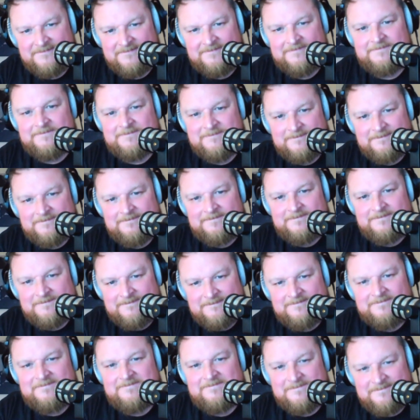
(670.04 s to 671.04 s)

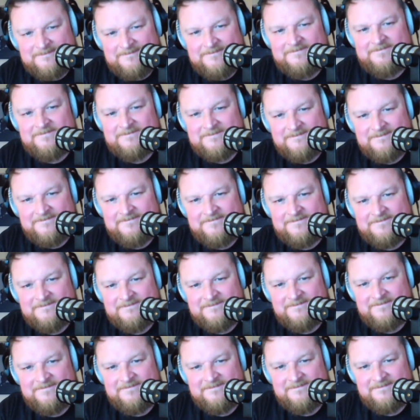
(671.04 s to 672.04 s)

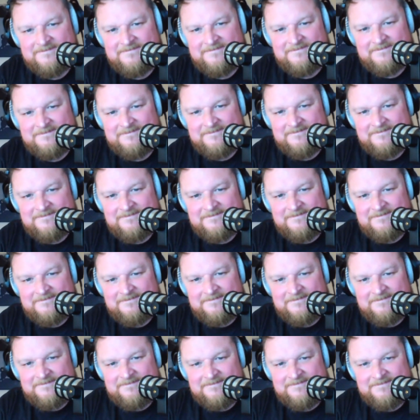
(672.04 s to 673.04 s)

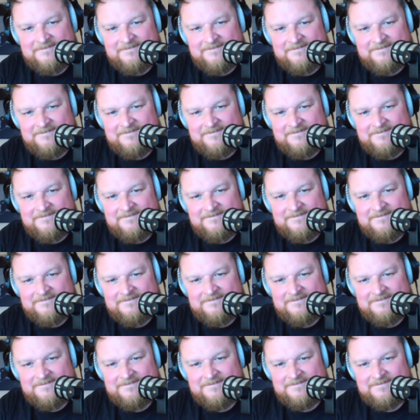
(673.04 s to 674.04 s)

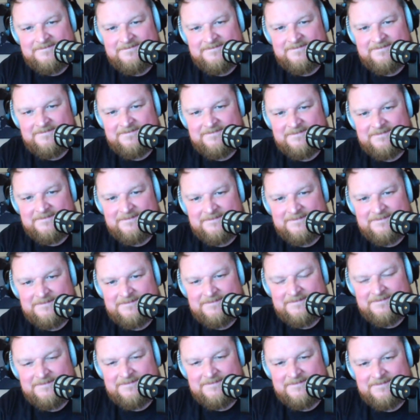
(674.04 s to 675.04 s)

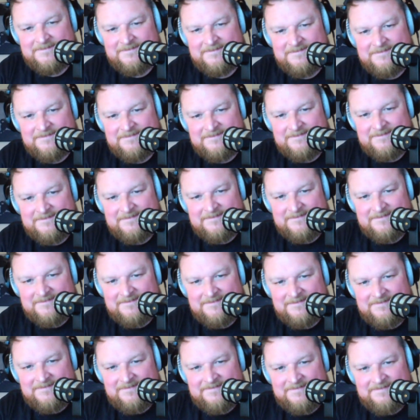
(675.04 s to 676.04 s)

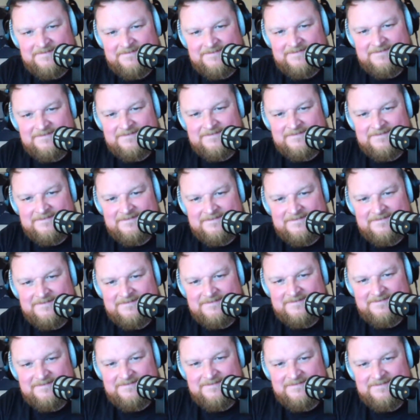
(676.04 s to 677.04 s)

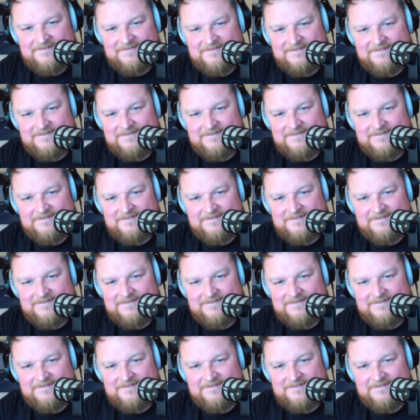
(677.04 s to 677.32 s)
The person shown says nothing.